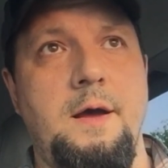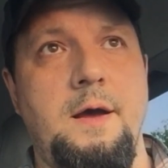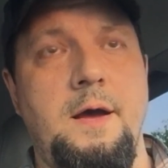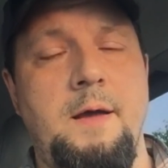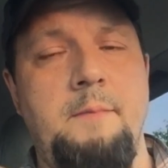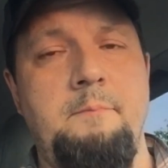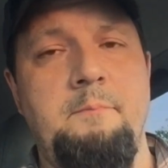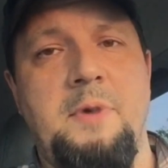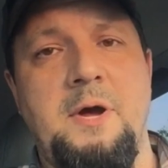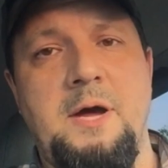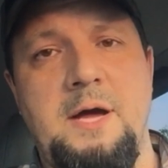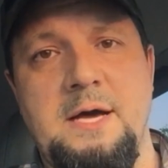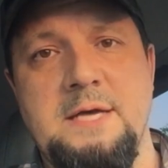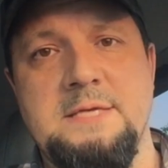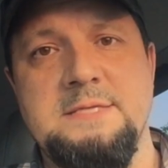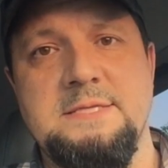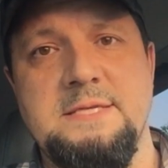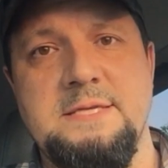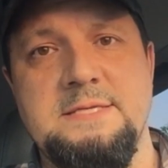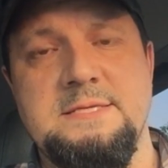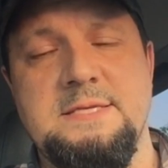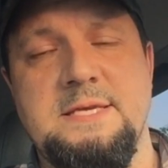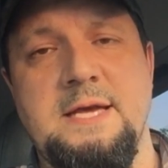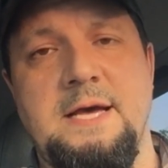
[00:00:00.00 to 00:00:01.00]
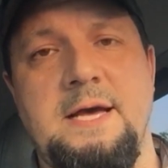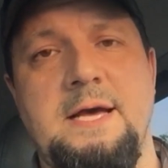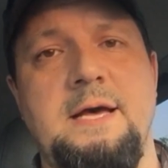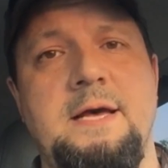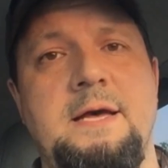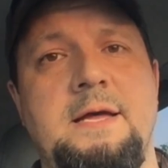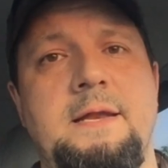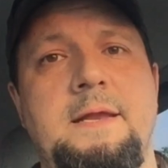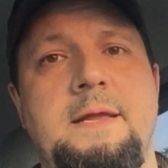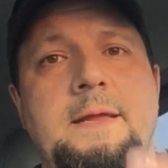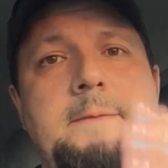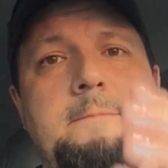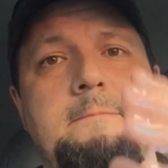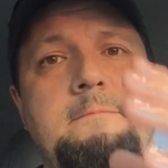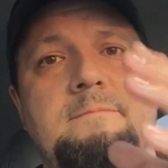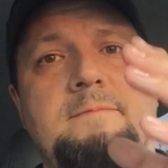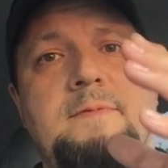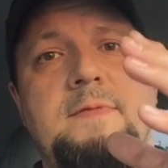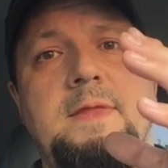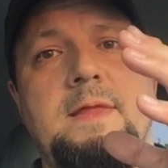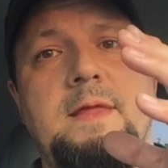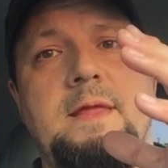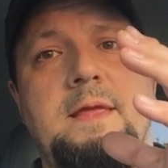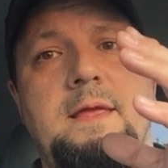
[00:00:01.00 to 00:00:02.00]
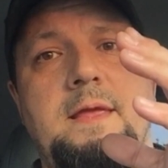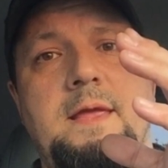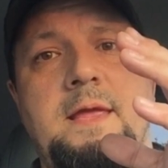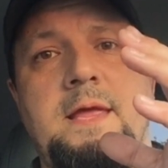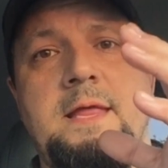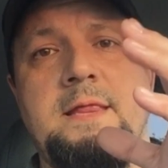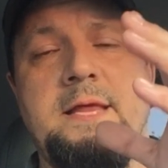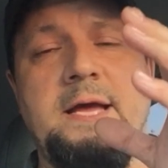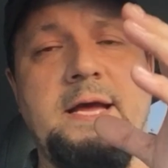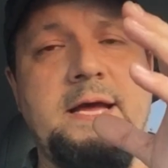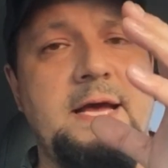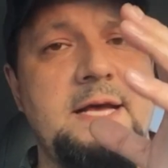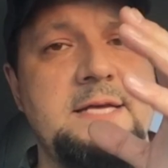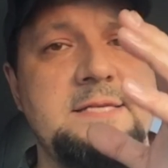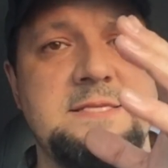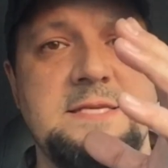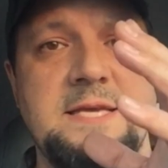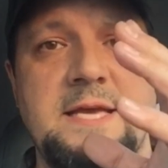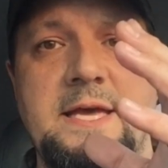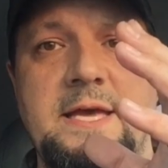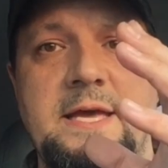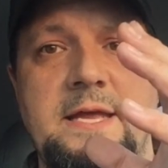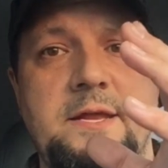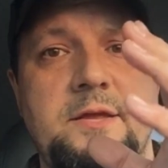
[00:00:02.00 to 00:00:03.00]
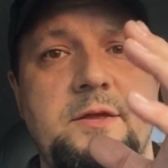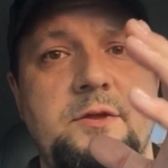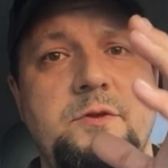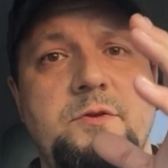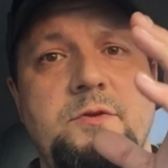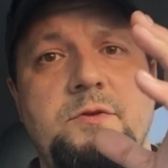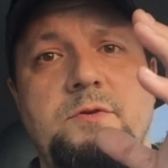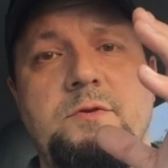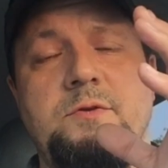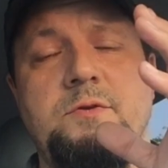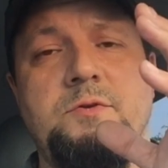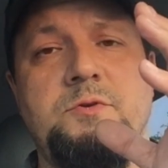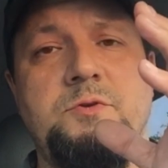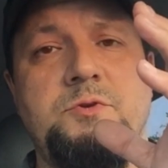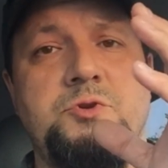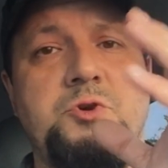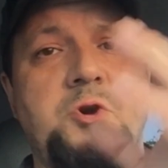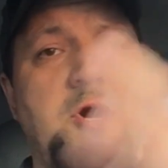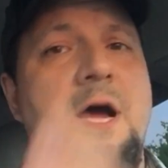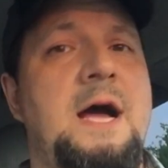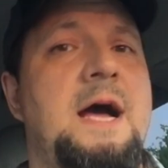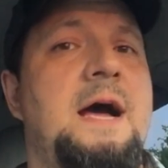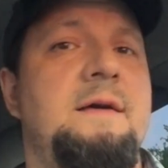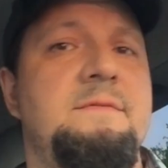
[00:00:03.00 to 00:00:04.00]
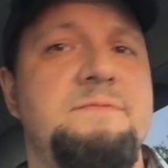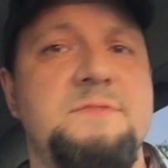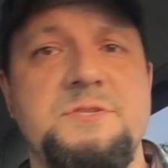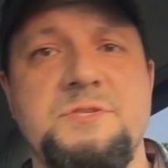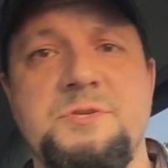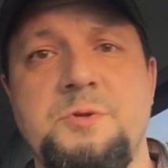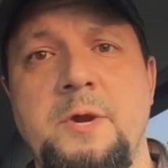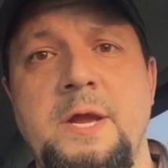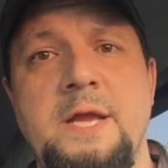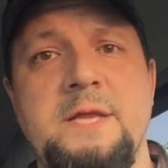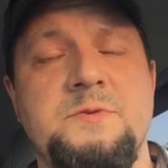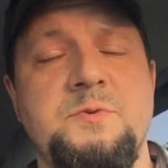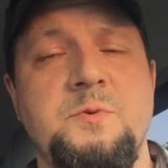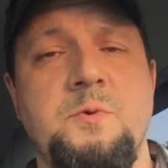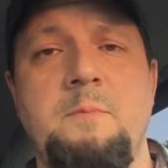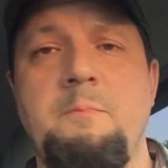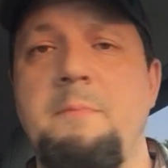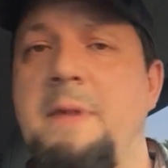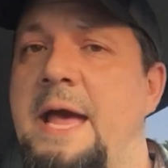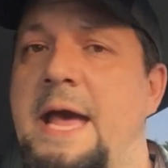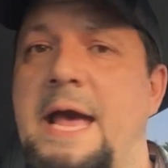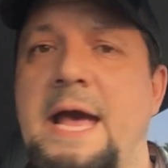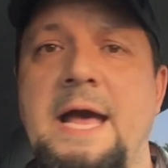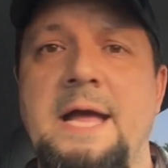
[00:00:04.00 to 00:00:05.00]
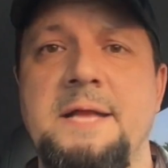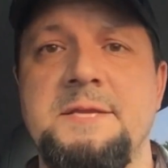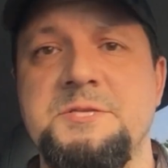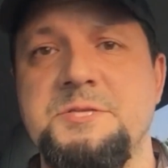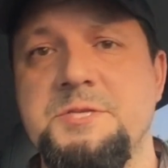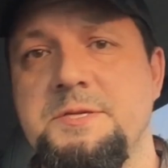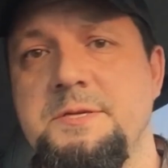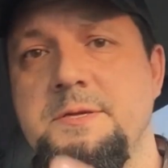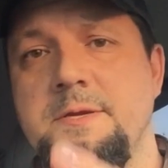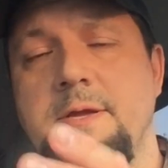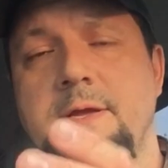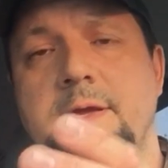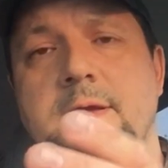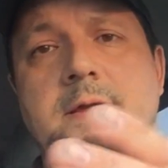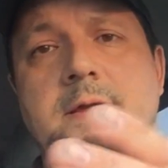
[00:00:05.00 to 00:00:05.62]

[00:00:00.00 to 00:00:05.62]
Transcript: unbox this gun, and like I said, drive straight to a match